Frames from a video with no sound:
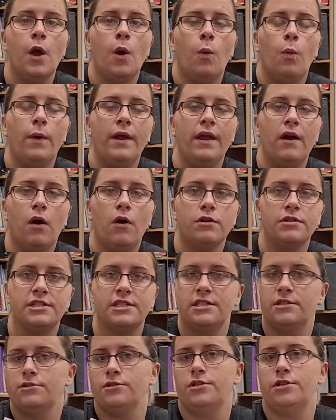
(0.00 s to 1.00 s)
we are
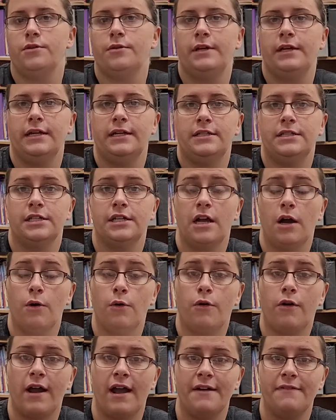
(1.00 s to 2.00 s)
still doing to-go
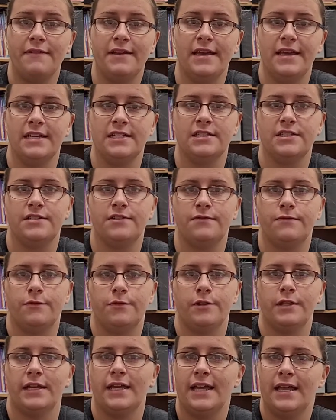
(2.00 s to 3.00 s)
craft kits
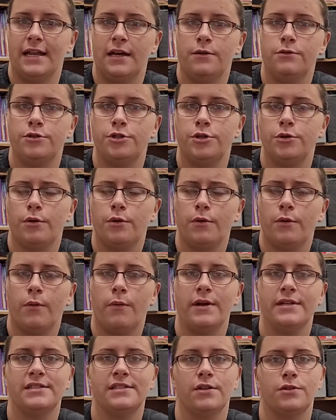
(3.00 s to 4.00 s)
for the kiddos. You can
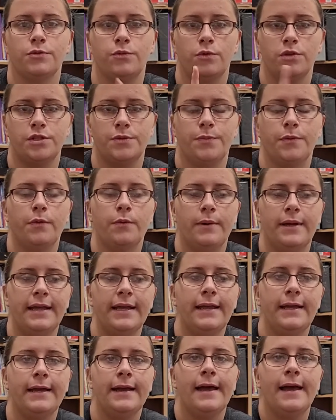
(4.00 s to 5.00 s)
request those once per
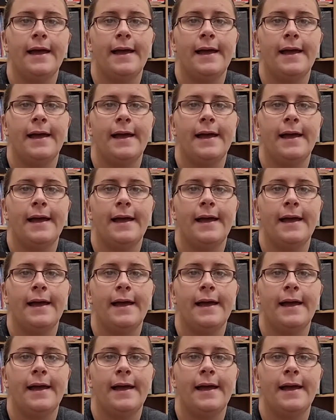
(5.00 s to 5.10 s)
week.